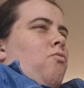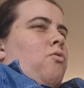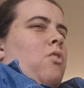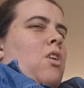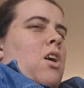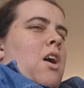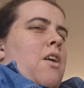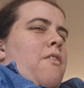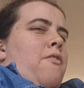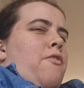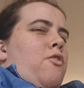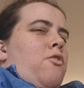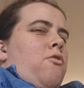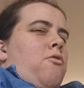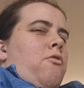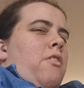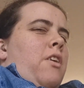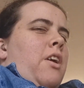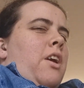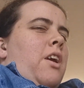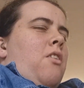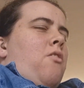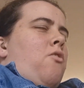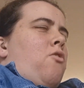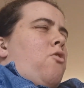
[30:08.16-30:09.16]

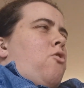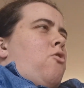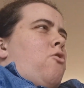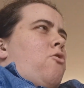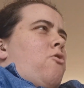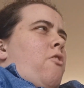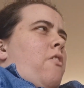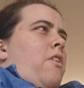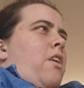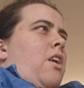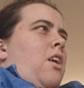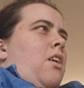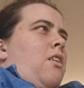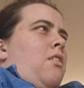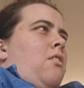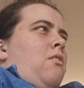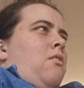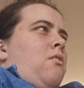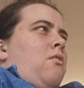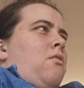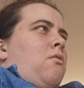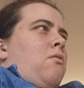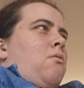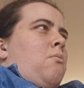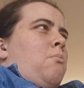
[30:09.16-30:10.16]
rivalry
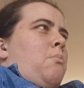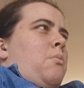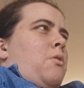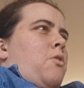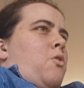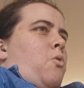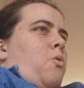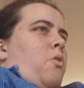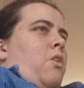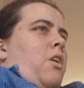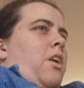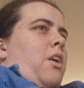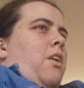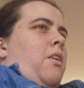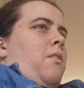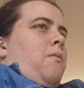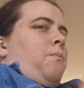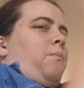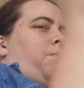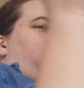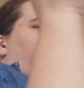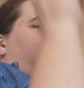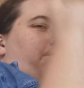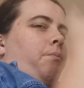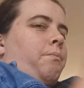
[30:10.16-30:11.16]
taunting
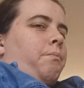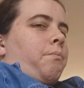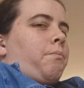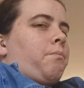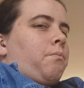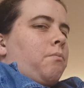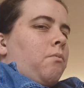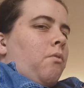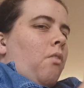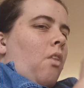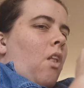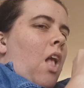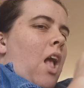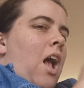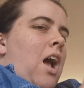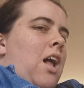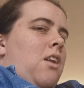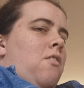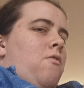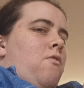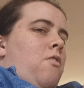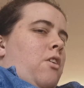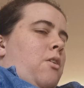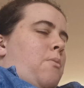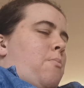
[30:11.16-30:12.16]
between
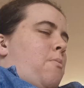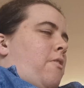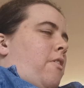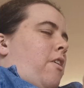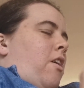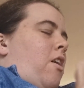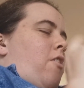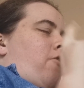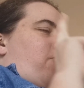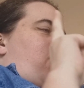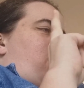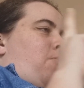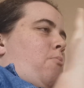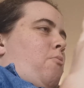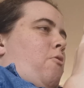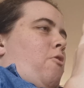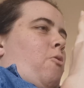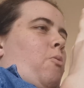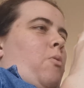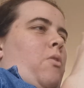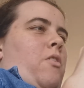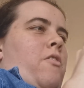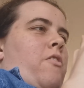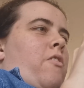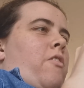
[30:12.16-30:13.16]
Alan Rickman's character and
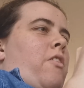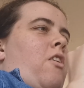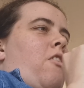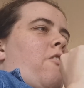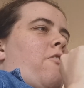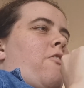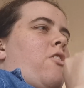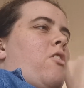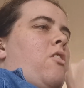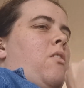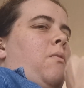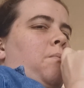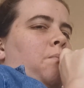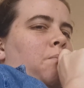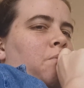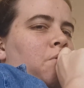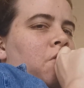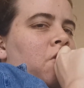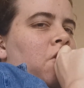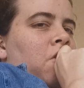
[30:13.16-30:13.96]
Bruce Willis's character.